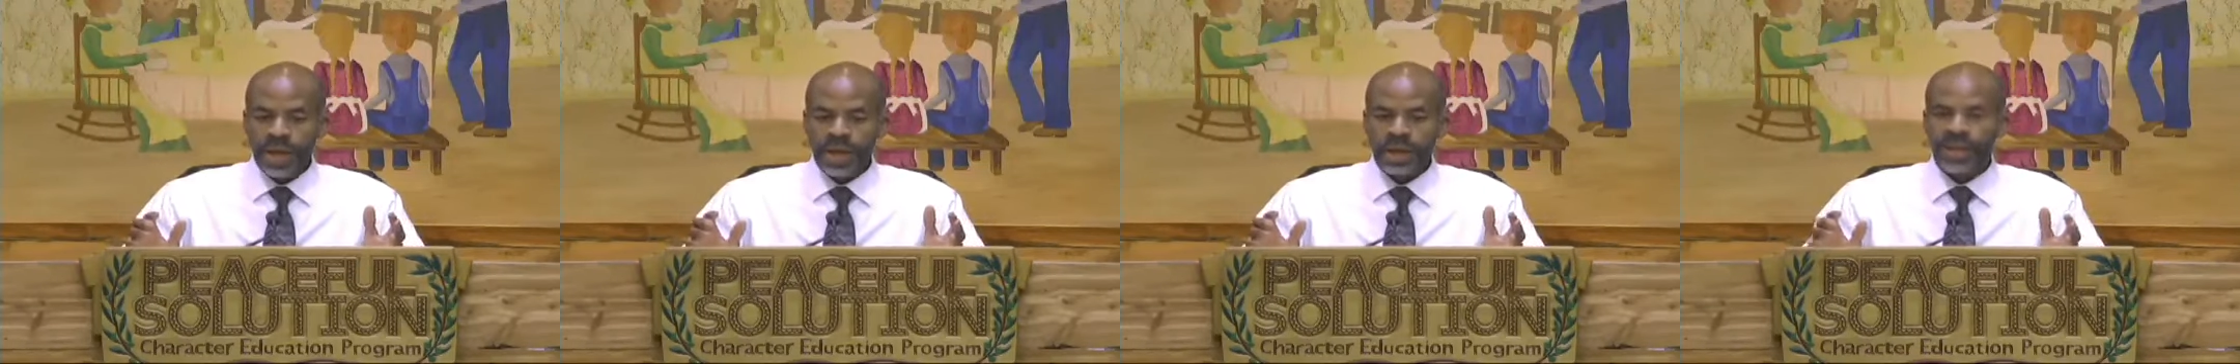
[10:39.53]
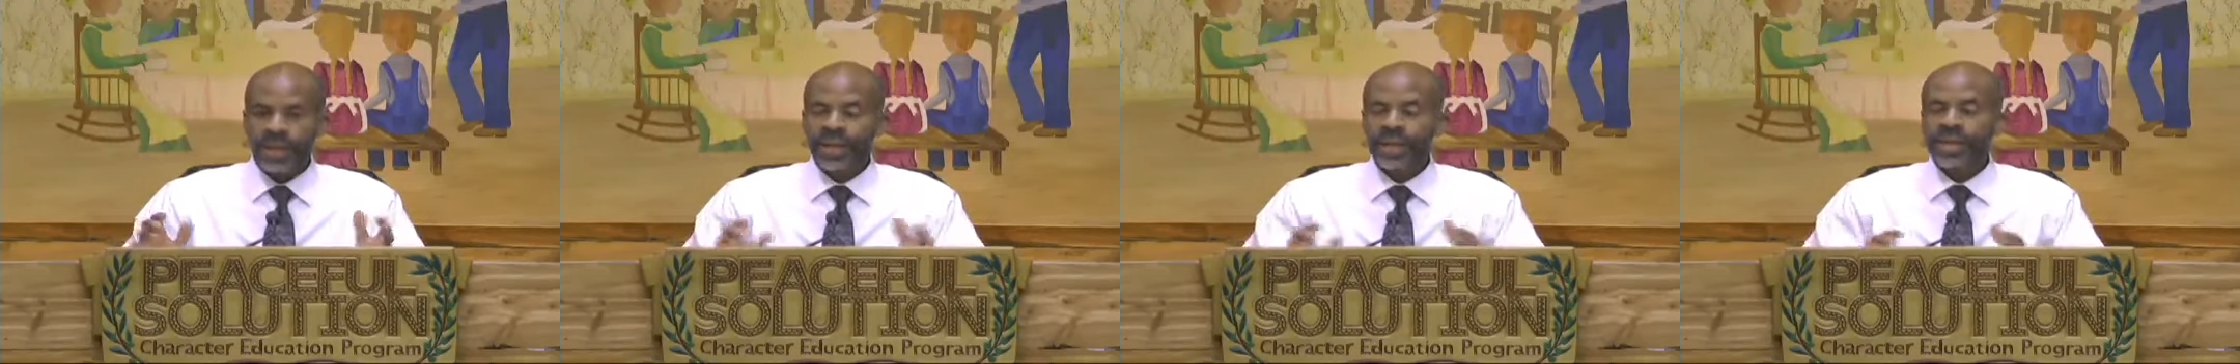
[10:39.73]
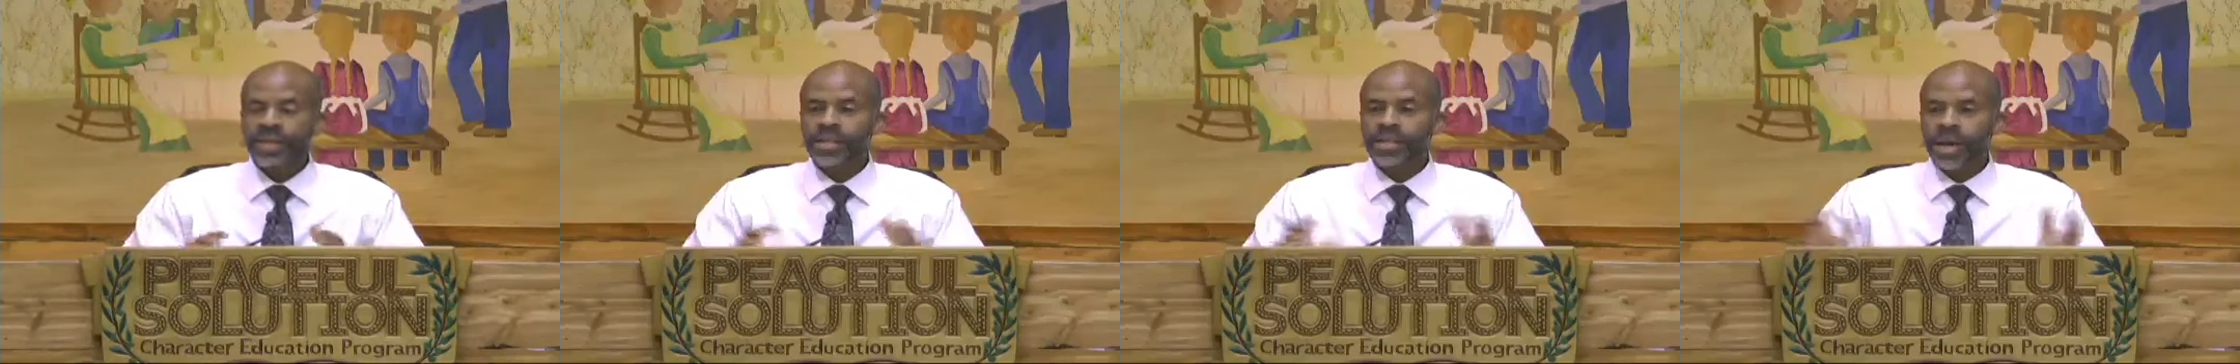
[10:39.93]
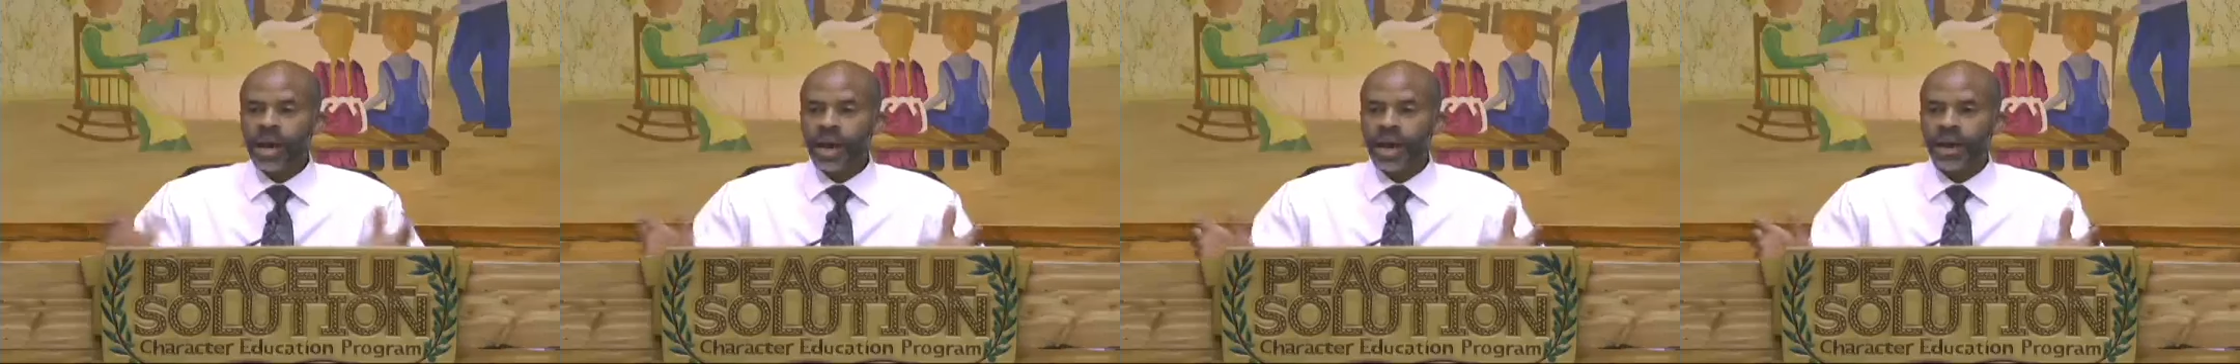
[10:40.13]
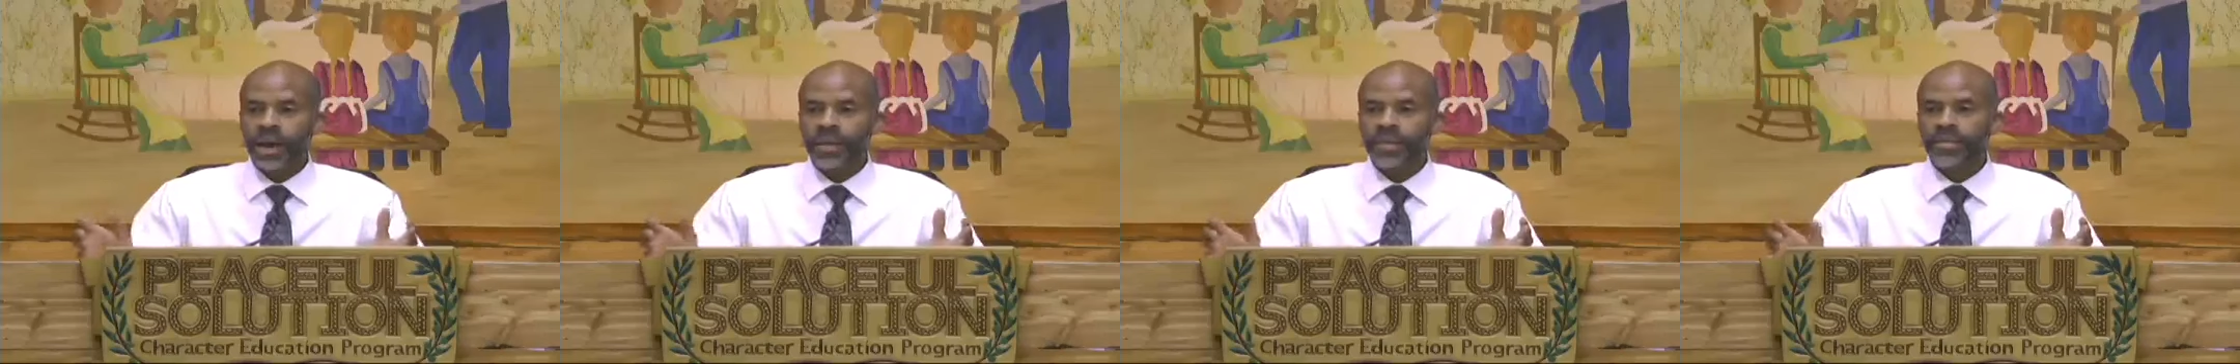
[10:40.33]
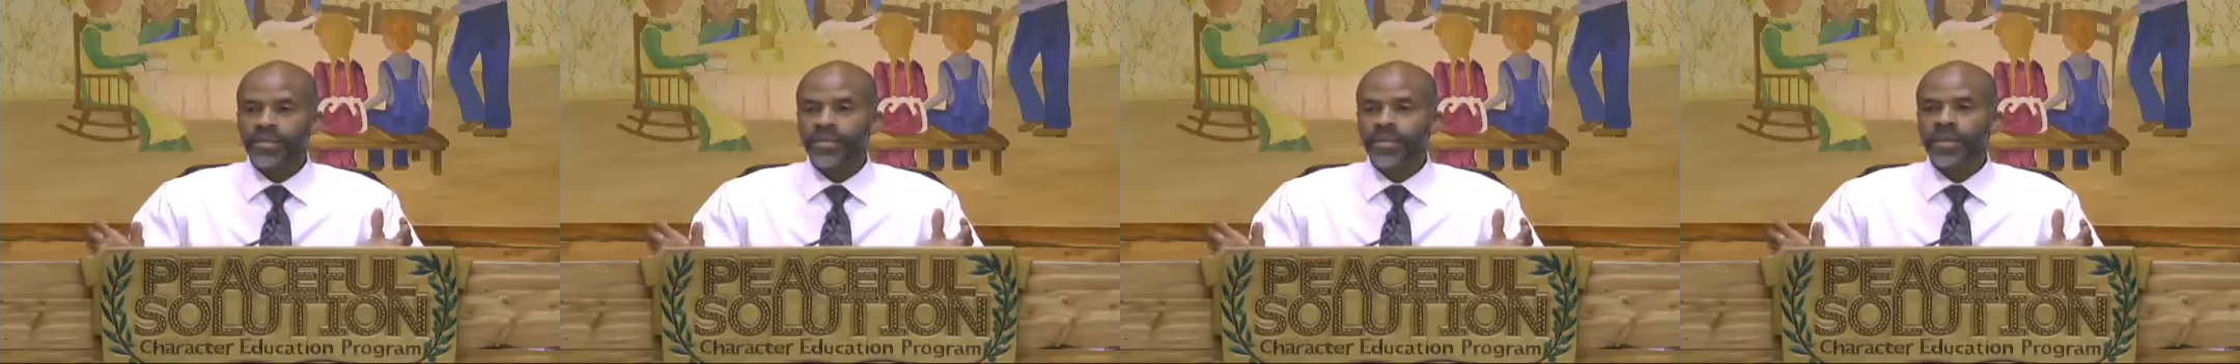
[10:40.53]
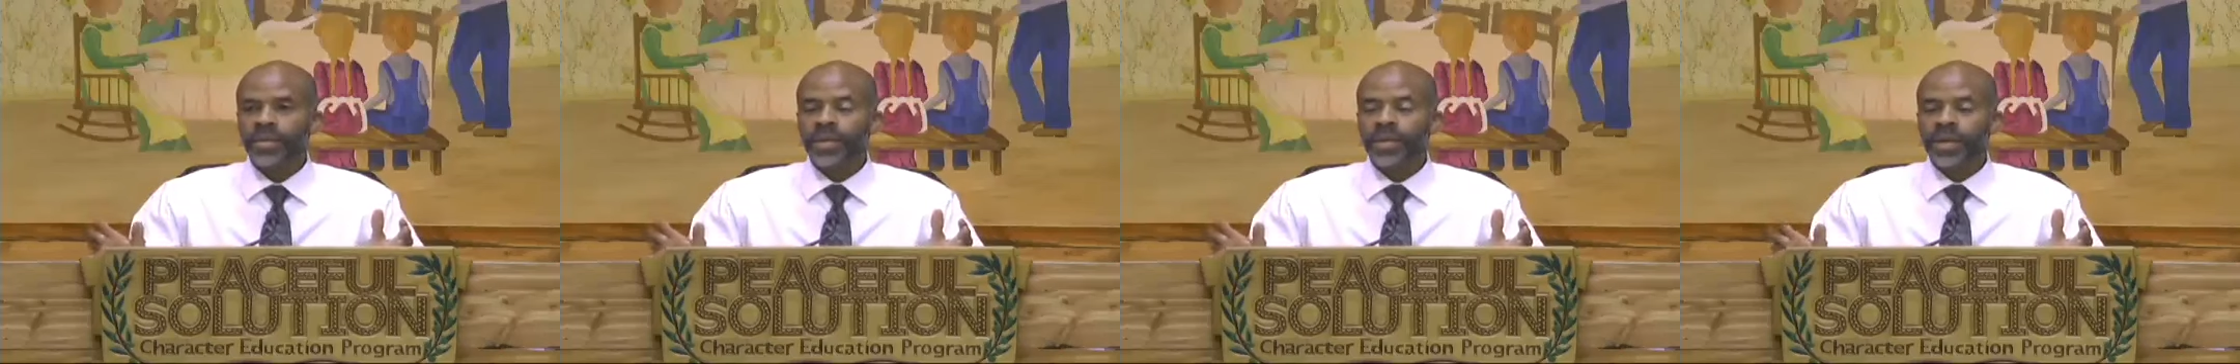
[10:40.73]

at any time,